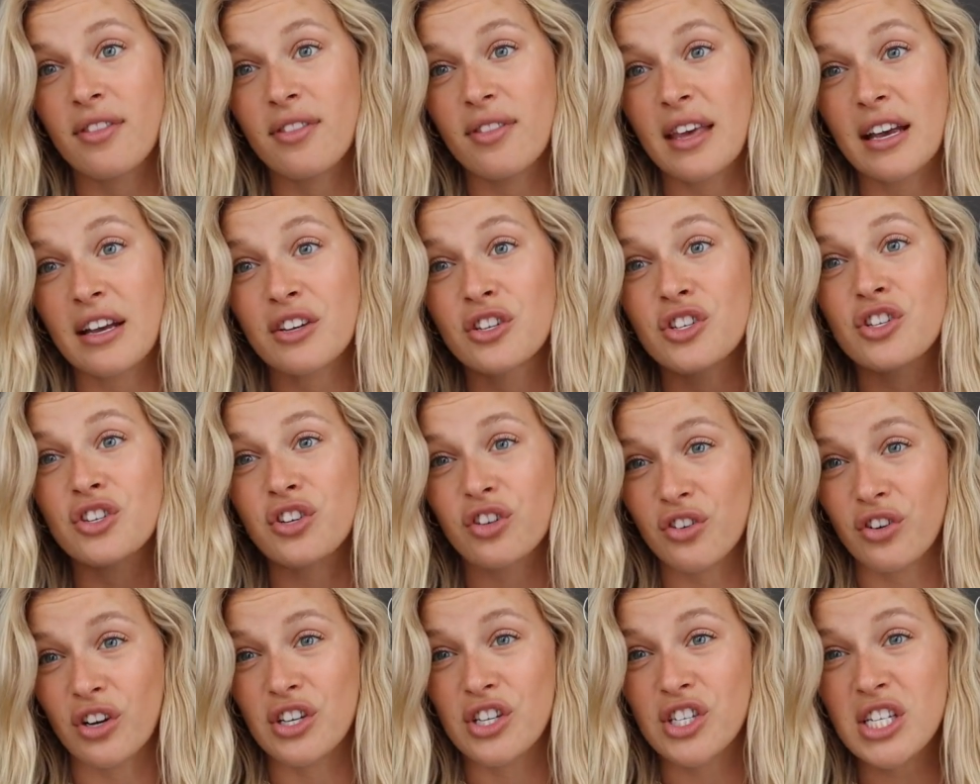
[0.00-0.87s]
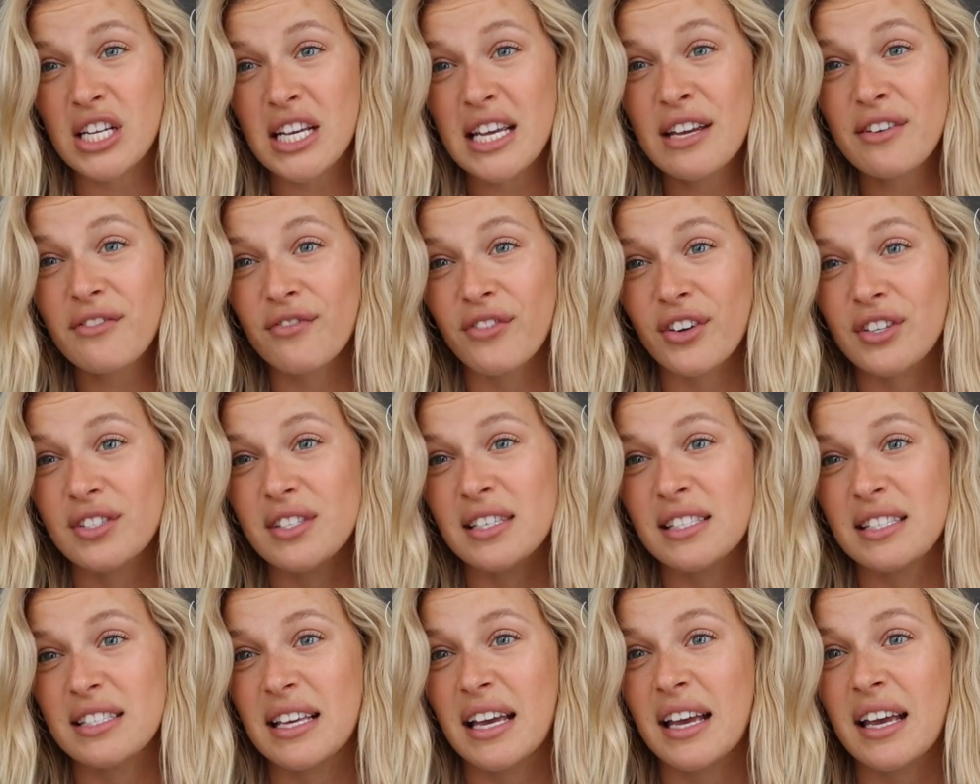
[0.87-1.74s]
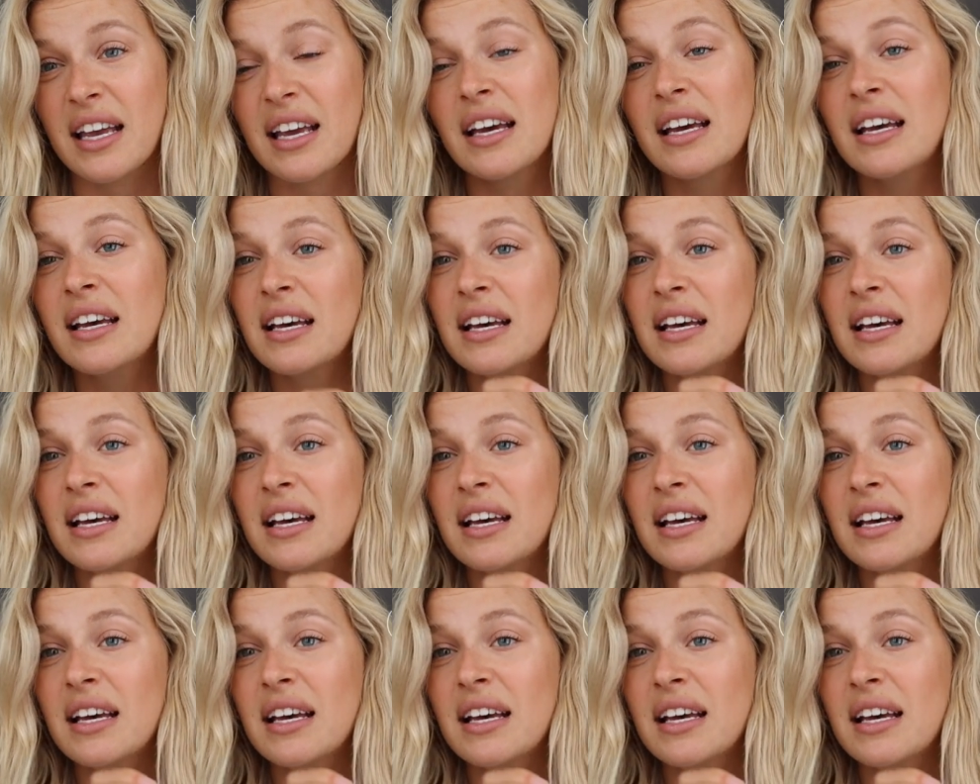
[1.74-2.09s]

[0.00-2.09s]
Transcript: thick scrunchie versus like